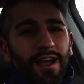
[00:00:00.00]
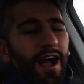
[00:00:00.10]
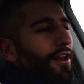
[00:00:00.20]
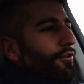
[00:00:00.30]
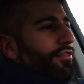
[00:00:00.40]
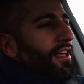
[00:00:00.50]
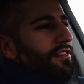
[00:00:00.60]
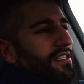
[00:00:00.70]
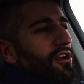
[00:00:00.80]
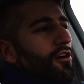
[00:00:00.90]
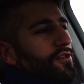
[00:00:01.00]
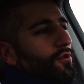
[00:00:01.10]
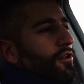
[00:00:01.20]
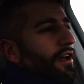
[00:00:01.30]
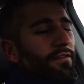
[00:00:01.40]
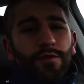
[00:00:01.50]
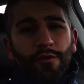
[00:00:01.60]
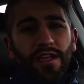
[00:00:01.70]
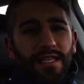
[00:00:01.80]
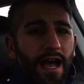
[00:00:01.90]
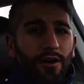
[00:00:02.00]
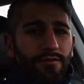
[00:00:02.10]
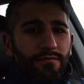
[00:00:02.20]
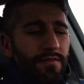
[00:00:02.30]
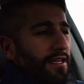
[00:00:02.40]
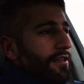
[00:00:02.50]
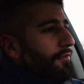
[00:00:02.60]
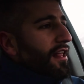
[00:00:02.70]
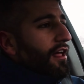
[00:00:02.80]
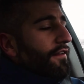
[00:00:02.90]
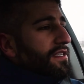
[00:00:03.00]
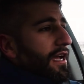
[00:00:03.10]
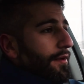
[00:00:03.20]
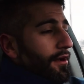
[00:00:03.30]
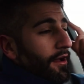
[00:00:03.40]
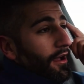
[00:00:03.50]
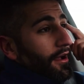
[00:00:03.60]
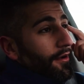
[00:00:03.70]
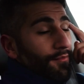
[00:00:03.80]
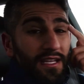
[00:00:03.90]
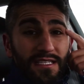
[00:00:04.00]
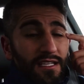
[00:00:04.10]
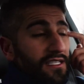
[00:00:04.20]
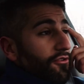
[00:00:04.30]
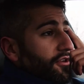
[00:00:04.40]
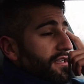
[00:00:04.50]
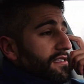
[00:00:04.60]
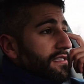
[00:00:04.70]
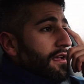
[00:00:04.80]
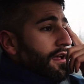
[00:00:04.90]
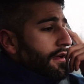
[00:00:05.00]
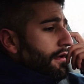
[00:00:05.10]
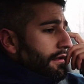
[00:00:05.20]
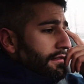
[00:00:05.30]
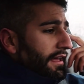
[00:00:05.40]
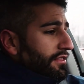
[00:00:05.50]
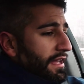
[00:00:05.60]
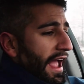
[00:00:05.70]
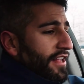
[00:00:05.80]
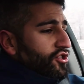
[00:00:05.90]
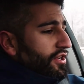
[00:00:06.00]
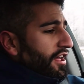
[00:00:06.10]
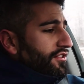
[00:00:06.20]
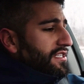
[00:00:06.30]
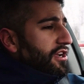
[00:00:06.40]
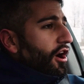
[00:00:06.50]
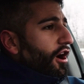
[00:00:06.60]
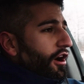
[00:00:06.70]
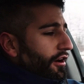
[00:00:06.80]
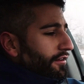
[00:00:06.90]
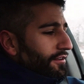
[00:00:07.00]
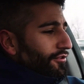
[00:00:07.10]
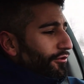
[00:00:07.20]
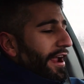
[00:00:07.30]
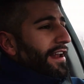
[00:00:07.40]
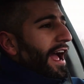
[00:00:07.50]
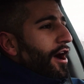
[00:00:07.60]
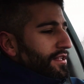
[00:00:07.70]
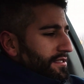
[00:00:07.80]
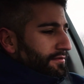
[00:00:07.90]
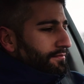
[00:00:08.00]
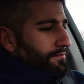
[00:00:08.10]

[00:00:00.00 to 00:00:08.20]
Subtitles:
I don't think these cars will ever break down in my lifetime. I'm being dead serious. Like, the engine on this car right now, it's...